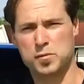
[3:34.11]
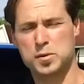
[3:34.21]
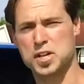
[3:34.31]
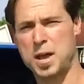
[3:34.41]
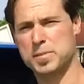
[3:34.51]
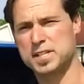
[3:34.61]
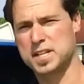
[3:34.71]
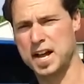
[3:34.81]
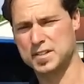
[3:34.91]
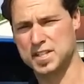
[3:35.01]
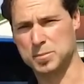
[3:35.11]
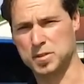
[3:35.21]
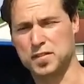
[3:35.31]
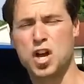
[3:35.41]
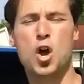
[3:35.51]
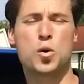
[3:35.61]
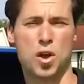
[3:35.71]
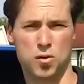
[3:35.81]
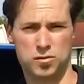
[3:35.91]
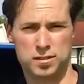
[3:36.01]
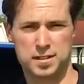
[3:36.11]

from the Japanese concept of Kodo,